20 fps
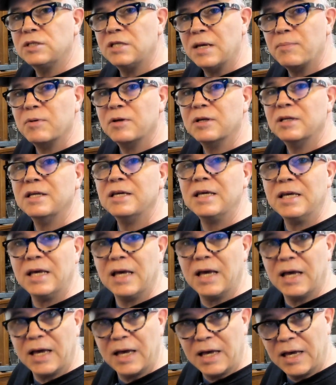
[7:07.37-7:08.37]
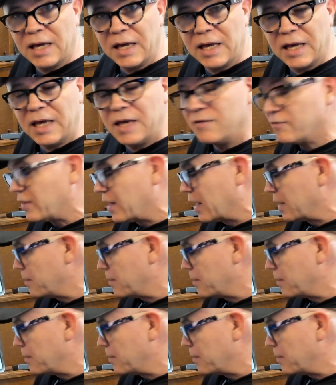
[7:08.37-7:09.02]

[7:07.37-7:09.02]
Typically E flat